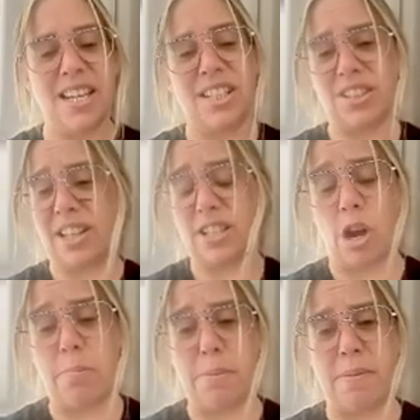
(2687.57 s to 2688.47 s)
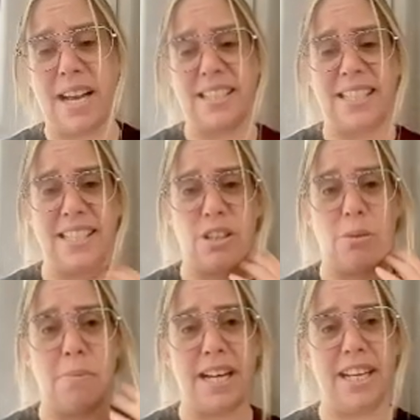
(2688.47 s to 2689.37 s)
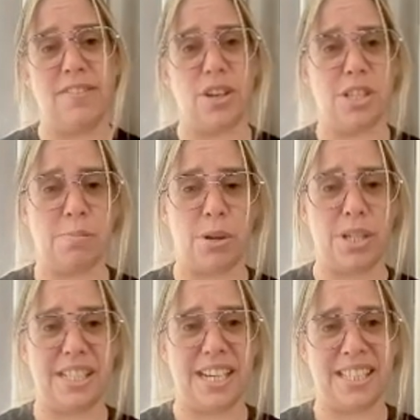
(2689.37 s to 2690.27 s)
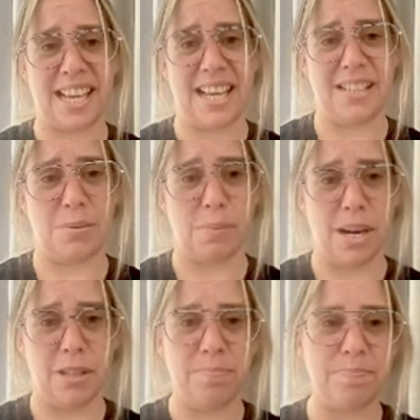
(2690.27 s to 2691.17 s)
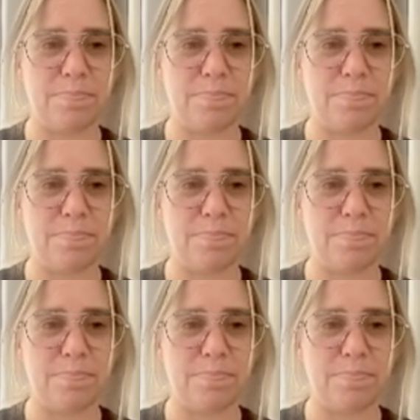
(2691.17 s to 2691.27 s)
So there's open bounties on many of those projects as well.